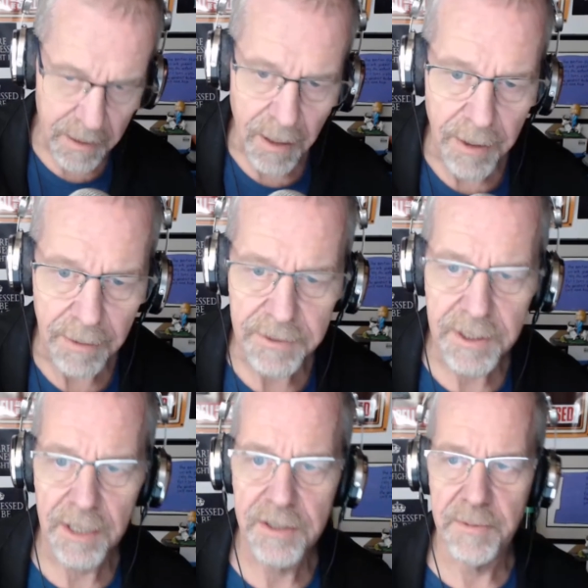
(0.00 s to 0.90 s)
All right, I
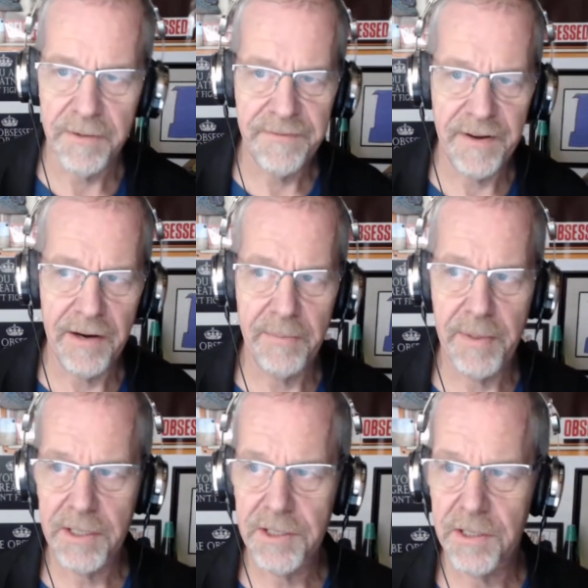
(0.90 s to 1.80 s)
want to talk to you about fairy
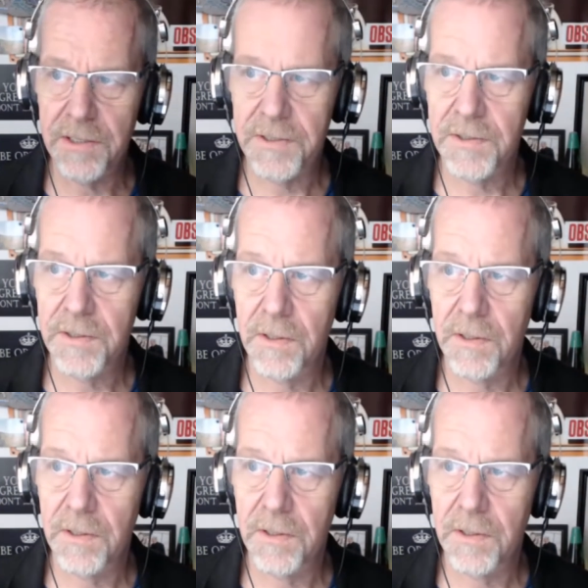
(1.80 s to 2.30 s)
pictures.